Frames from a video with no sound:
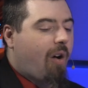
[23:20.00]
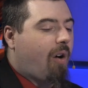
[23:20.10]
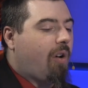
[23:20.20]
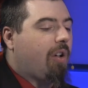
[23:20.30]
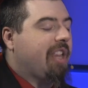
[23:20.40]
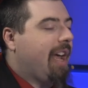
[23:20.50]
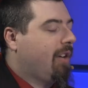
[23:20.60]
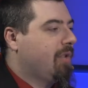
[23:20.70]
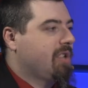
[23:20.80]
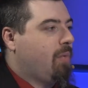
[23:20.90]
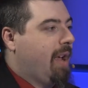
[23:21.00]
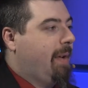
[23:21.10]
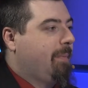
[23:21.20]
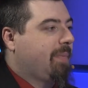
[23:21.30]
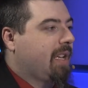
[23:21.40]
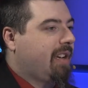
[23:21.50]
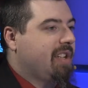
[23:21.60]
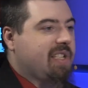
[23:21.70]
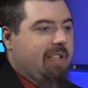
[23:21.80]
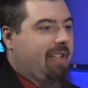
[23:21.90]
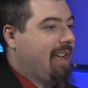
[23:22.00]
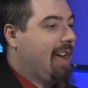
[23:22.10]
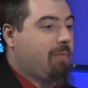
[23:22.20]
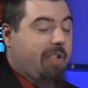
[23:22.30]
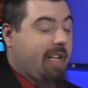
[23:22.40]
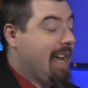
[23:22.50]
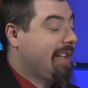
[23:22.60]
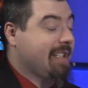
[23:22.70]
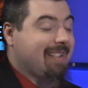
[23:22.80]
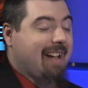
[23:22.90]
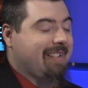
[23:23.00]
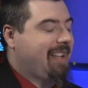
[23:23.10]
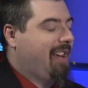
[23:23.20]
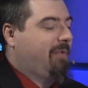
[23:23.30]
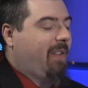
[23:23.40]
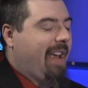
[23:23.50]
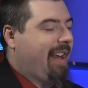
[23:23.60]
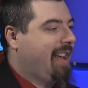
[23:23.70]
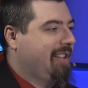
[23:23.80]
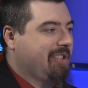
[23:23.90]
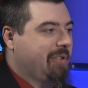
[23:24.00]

all that goes away because God does not stand for that attitude.